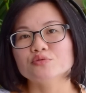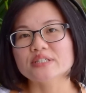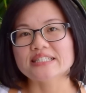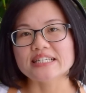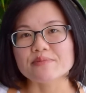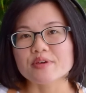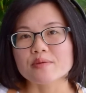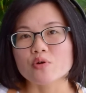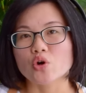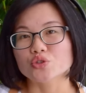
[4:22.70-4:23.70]
we see
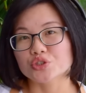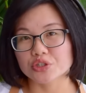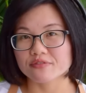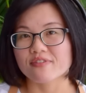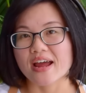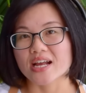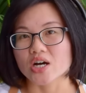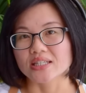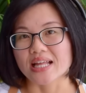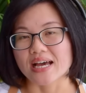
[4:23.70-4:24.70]
people stir-frying
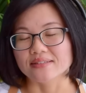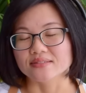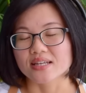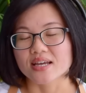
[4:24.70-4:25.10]
online,